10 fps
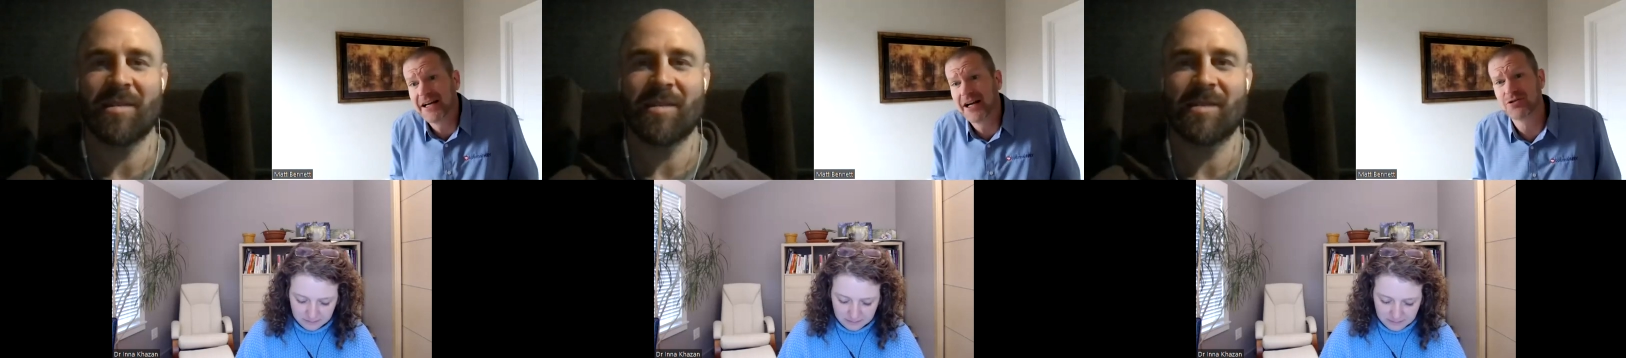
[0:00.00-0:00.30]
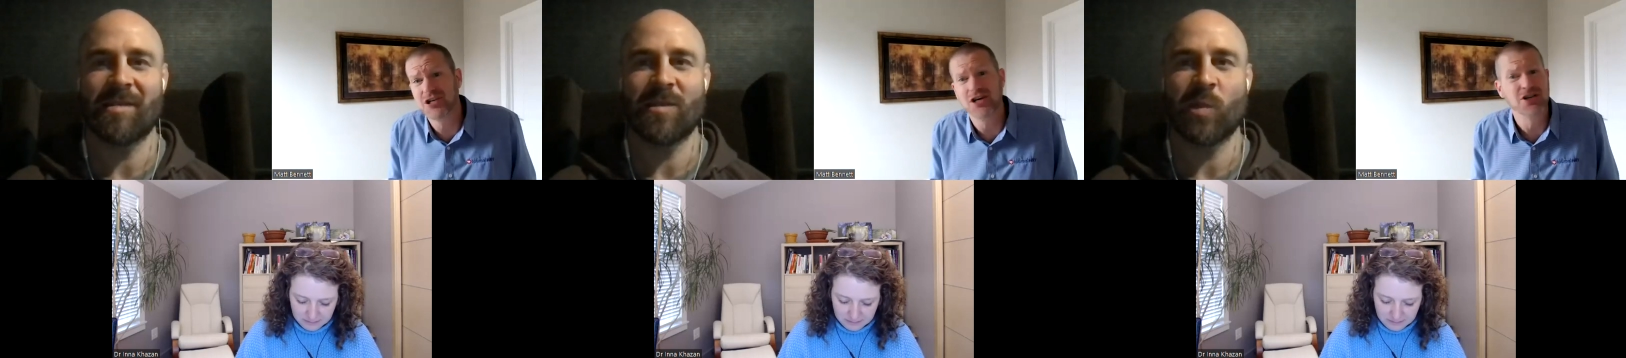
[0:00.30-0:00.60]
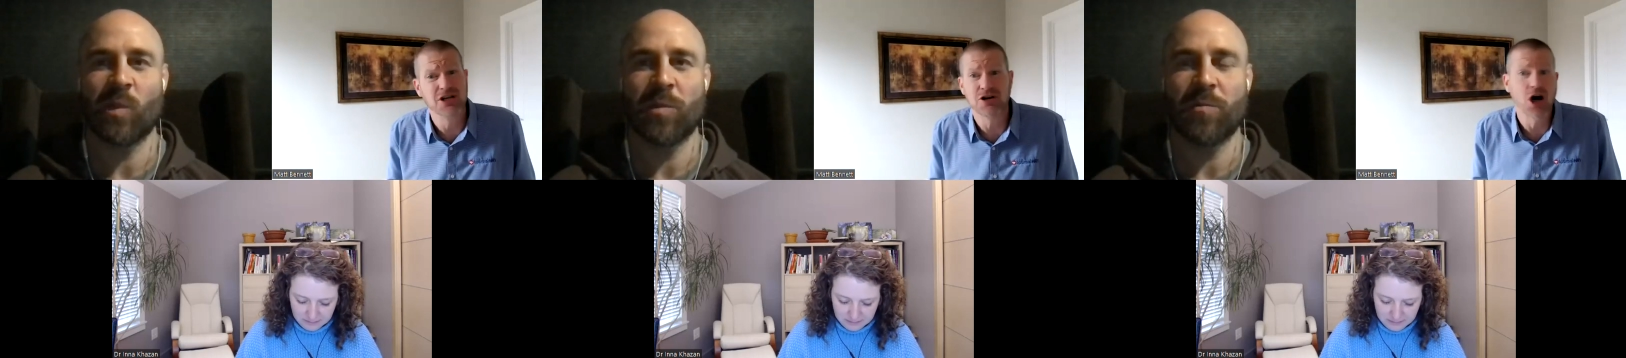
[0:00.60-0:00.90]
Speaker 1: do
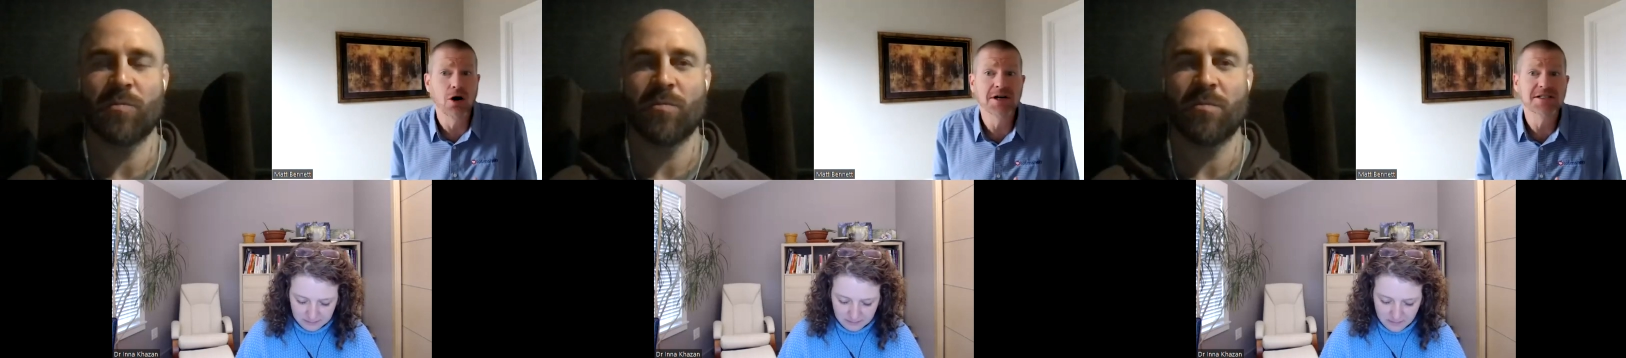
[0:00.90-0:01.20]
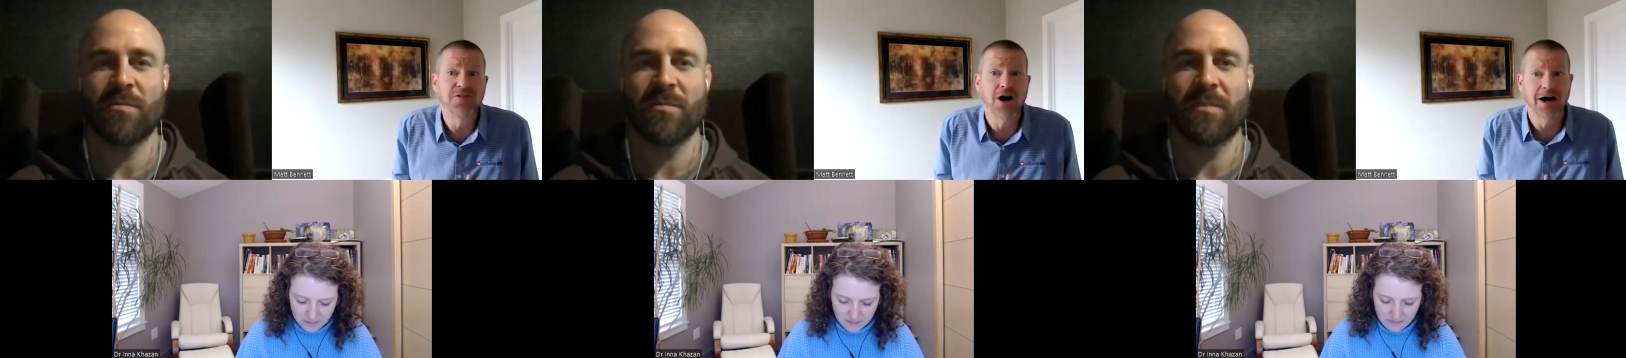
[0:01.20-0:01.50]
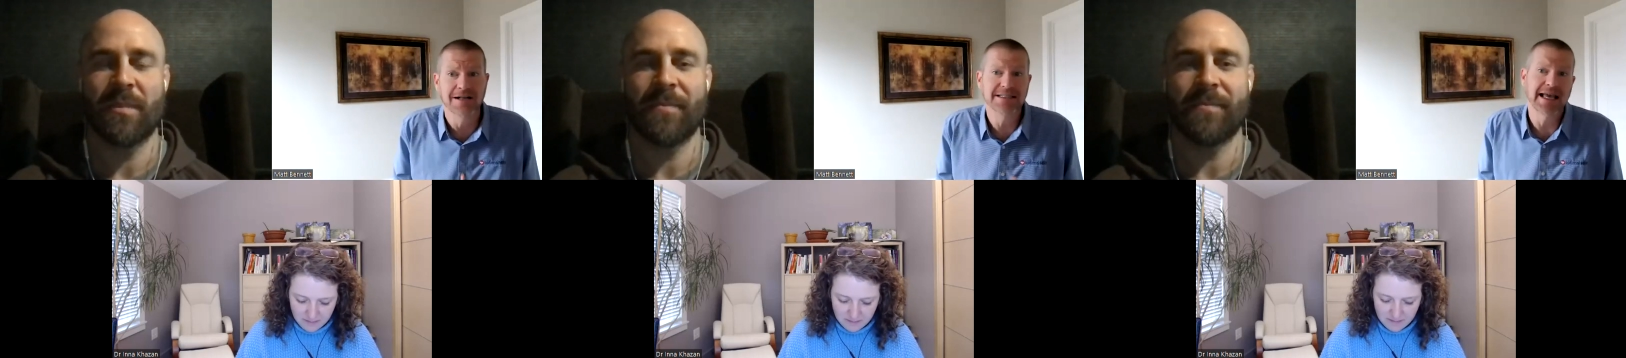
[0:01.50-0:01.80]
you go as
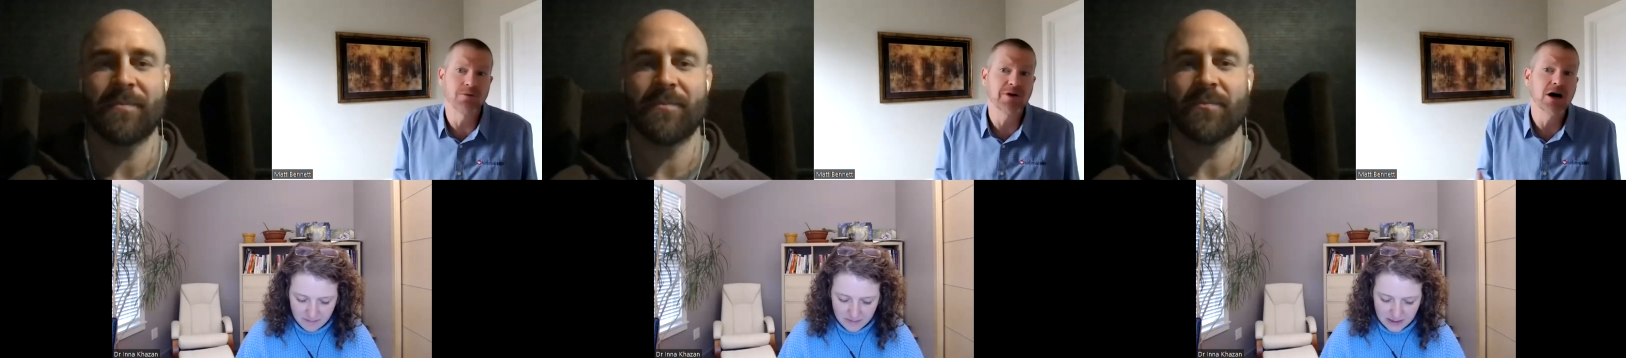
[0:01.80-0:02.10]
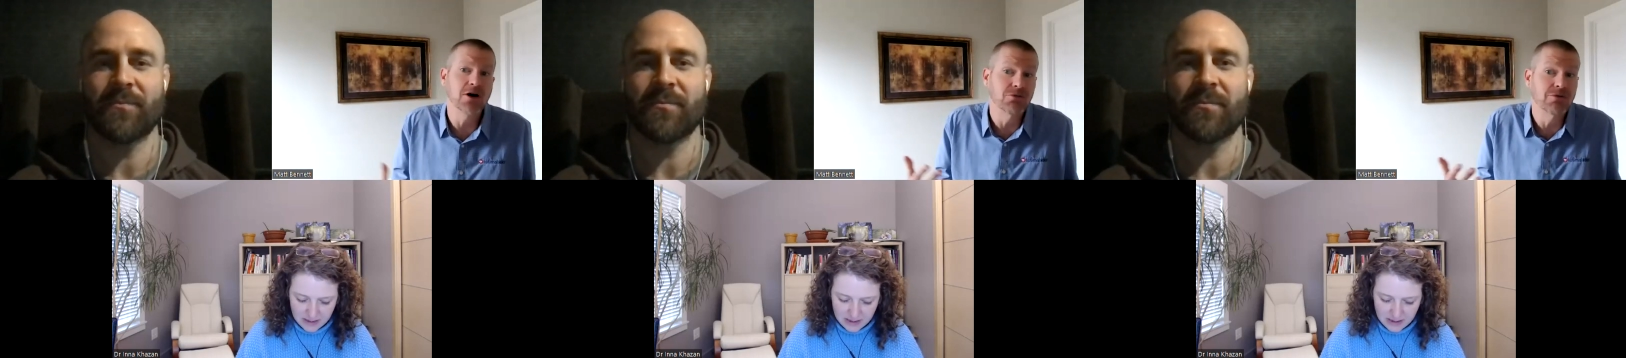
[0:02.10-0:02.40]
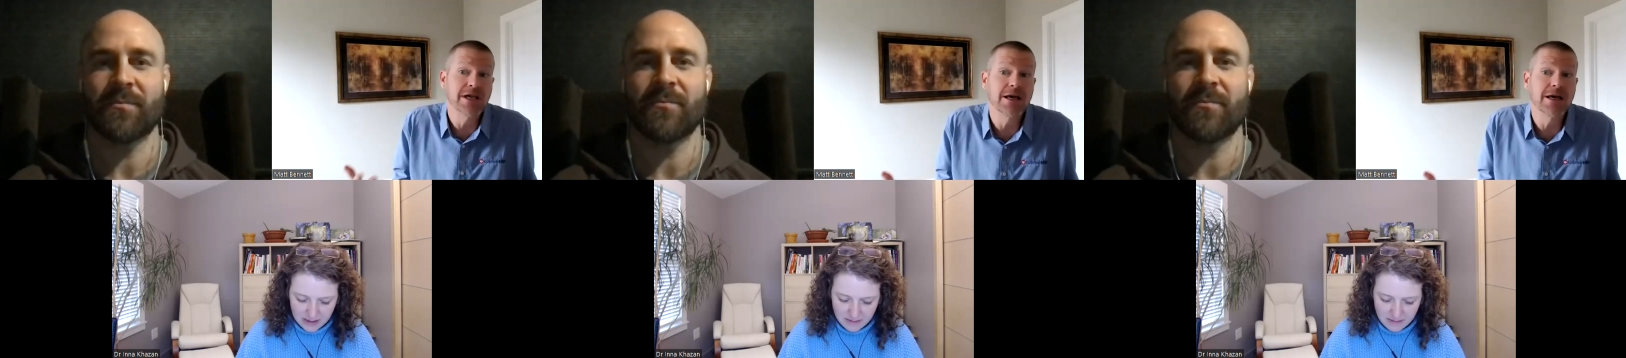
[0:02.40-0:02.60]
far as saying we don't